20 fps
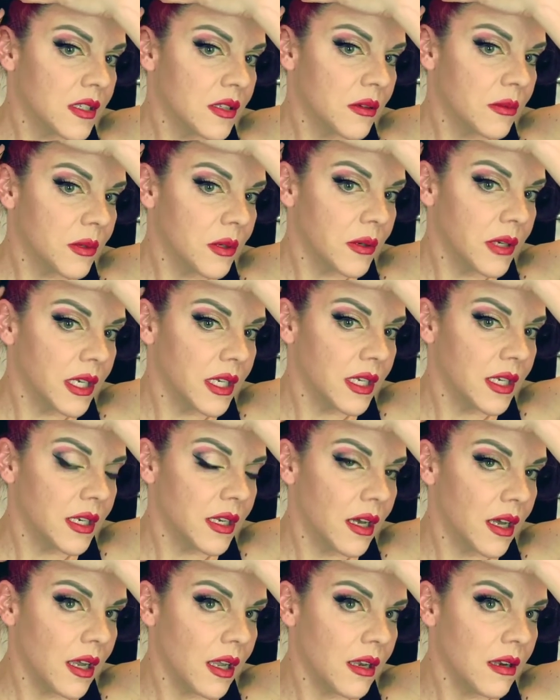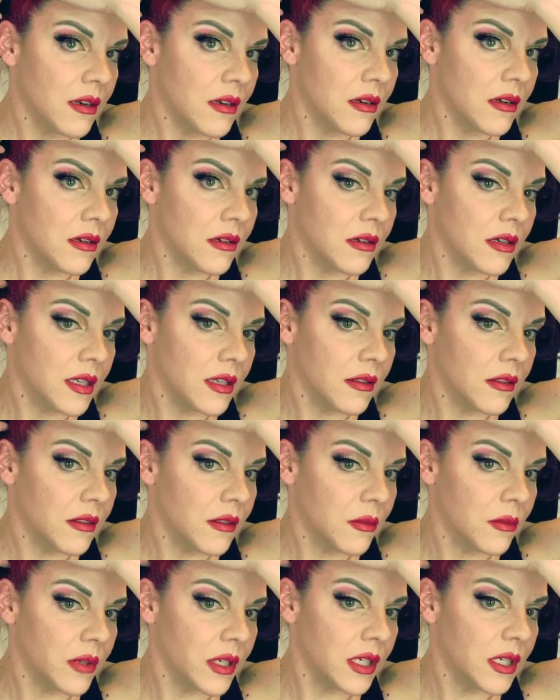I'm going in underneath the
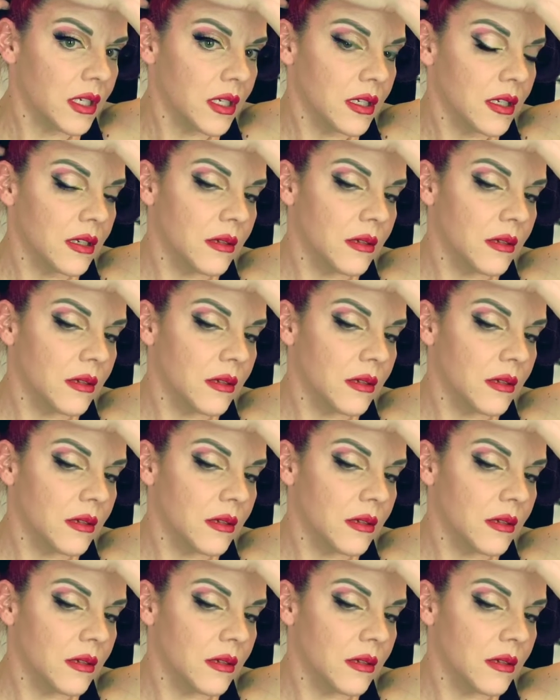wig